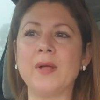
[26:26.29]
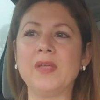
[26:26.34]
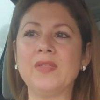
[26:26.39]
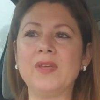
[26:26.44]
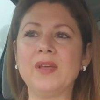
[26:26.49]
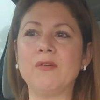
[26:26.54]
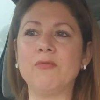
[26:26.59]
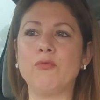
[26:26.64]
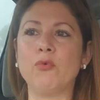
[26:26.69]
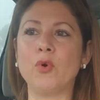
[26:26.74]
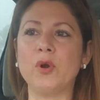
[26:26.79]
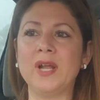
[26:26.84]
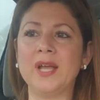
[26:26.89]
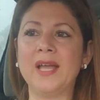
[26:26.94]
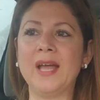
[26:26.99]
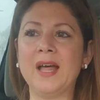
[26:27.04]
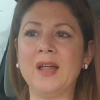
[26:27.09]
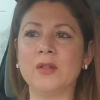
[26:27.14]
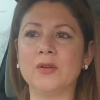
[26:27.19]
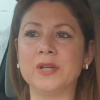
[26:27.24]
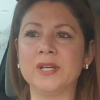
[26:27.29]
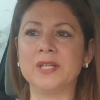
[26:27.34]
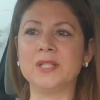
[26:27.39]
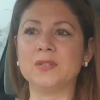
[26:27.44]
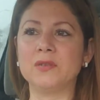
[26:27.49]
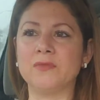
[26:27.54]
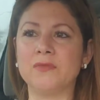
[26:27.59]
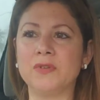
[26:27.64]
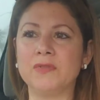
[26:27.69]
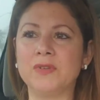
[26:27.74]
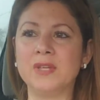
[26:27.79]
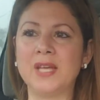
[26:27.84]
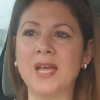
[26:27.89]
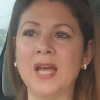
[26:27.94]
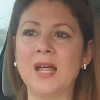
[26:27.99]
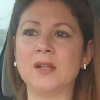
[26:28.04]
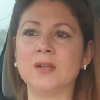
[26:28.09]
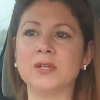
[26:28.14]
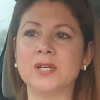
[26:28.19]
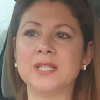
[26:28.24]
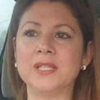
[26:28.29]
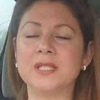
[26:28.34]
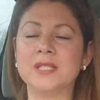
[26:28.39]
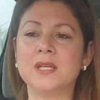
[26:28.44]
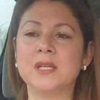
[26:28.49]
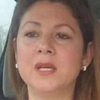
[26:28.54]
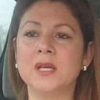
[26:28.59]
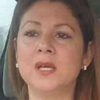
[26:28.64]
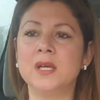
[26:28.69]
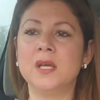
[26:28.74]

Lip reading: I think 40 calories or 50 calories.